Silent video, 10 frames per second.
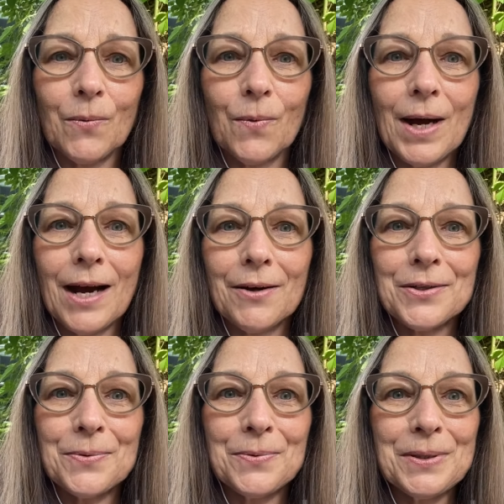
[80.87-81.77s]
Wow,
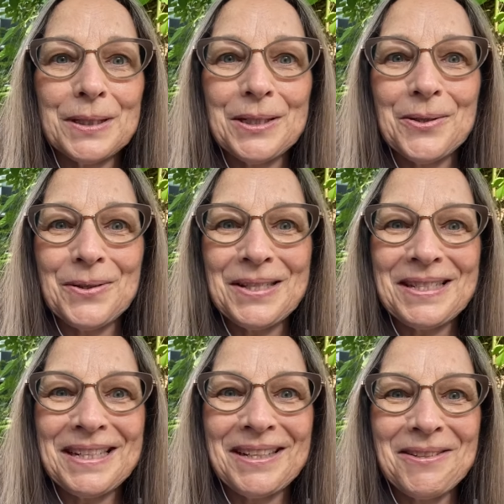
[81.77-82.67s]
it's really
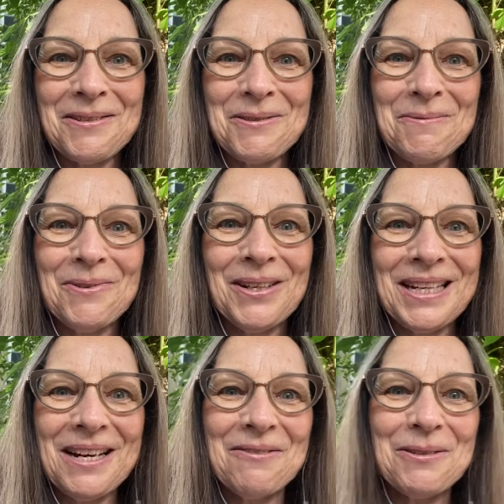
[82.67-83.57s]
noisy here this
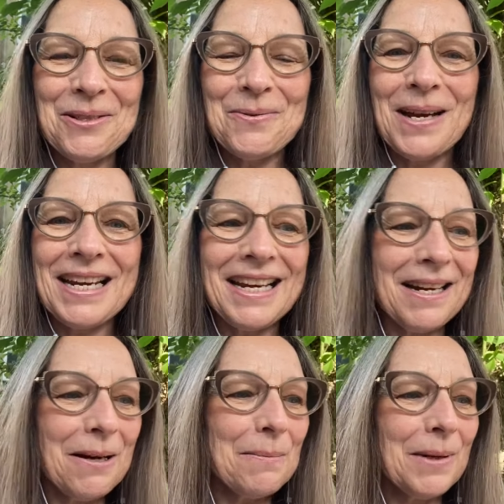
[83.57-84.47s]
morning. Everyone's waking
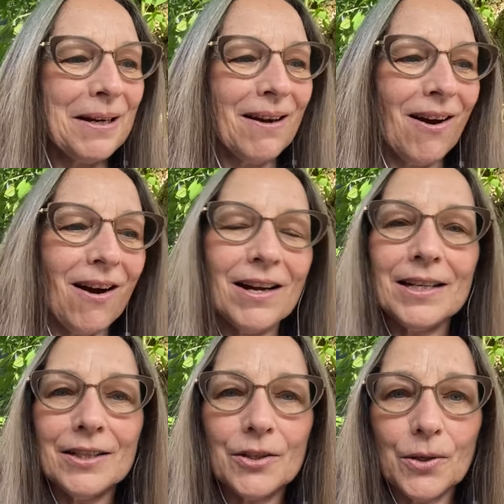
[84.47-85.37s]
up. Hot
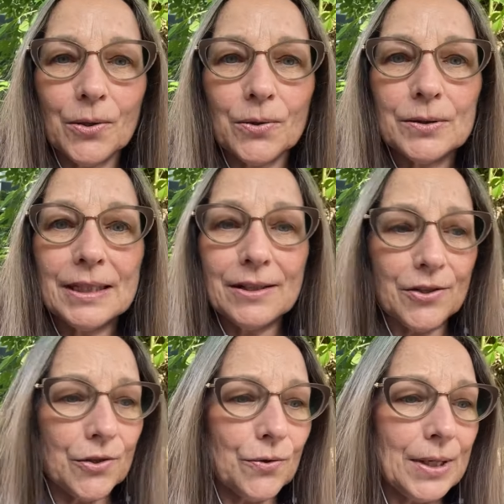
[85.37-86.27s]
and cold
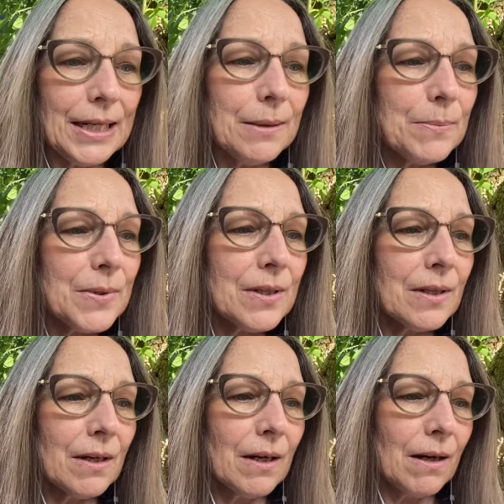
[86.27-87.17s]
extremes.
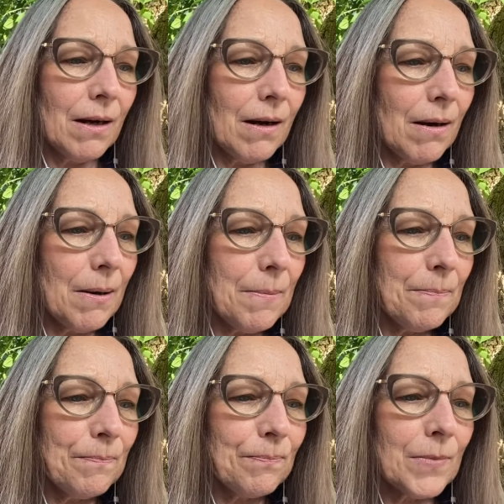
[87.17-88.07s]

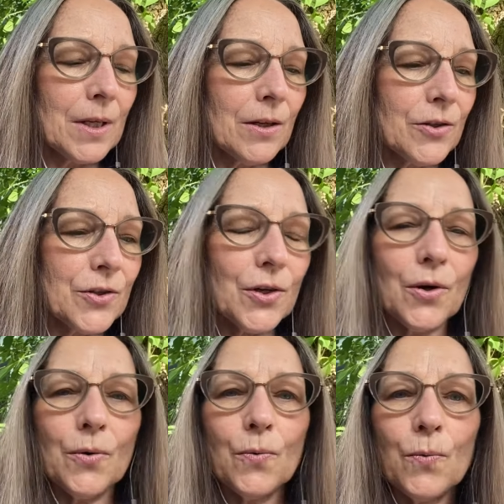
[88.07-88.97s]

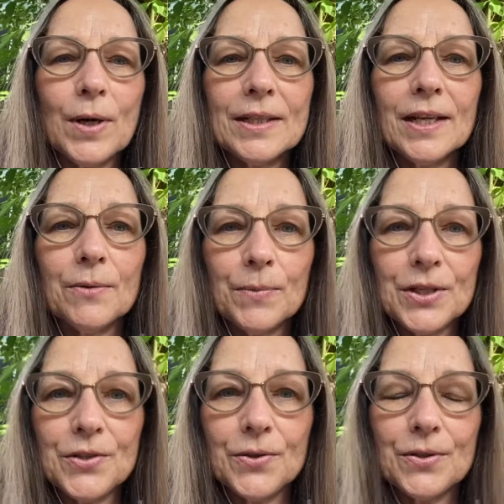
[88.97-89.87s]
So what can we
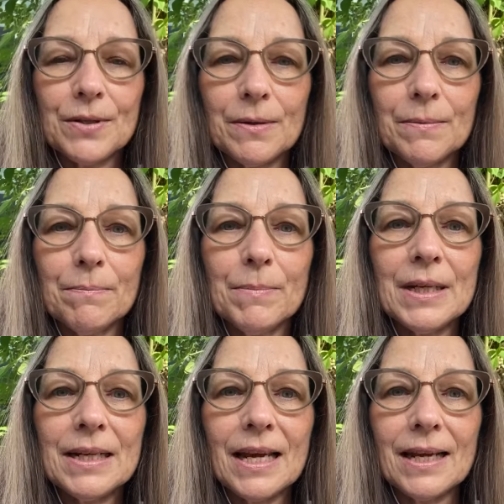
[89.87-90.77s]
do to
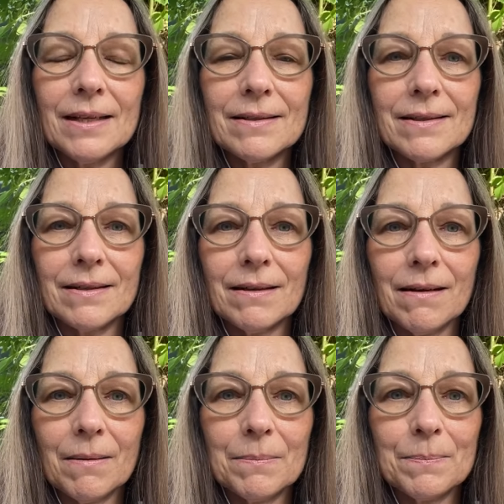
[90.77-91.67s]
mitigate
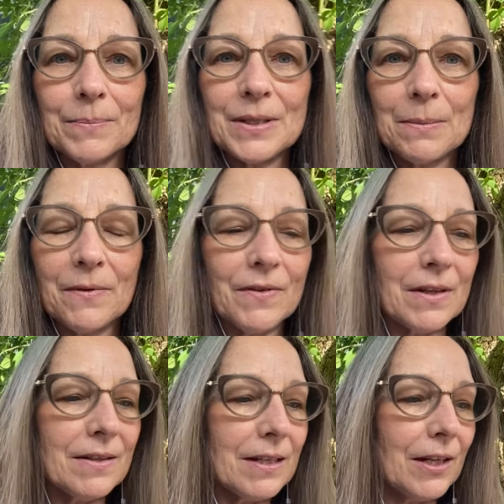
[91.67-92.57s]
some of
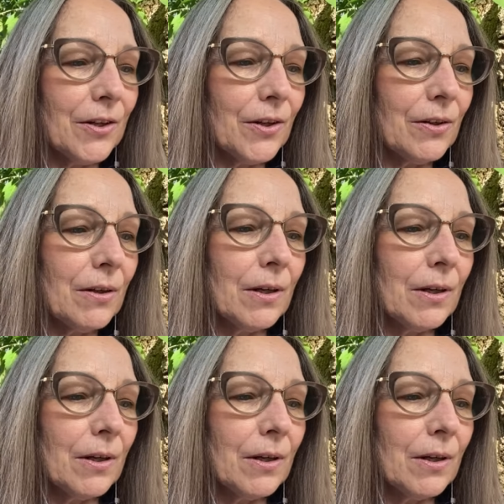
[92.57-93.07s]
this here?